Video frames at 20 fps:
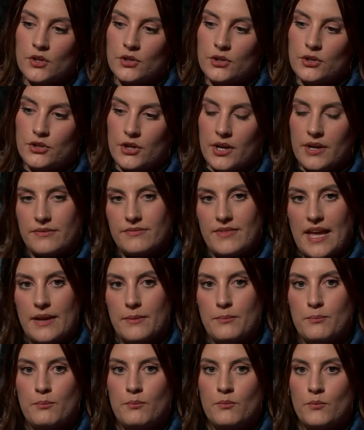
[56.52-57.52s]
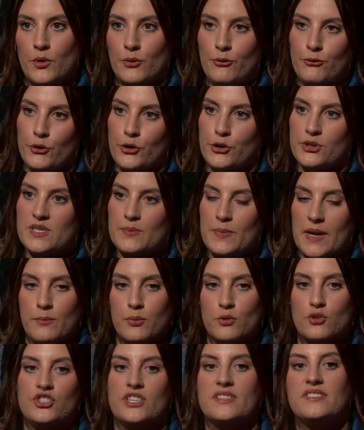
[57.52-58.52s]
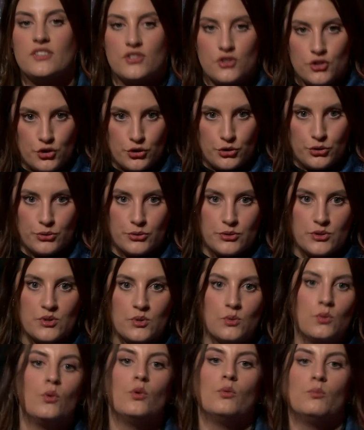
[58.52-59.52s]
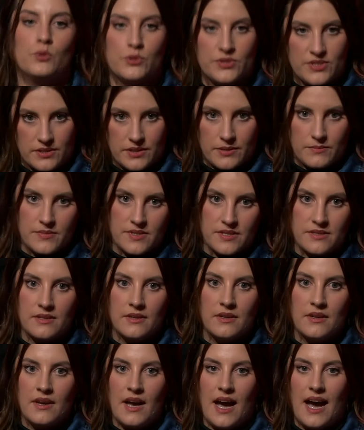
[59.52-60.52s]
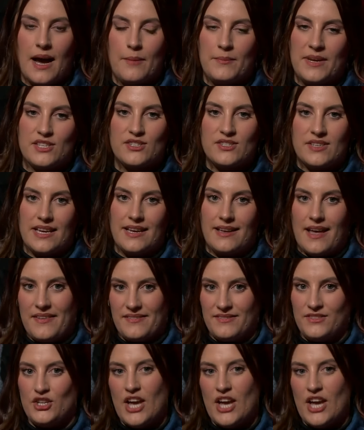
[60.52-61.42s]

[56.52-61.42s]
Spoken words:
they refer to people just as Jews or Muslims. And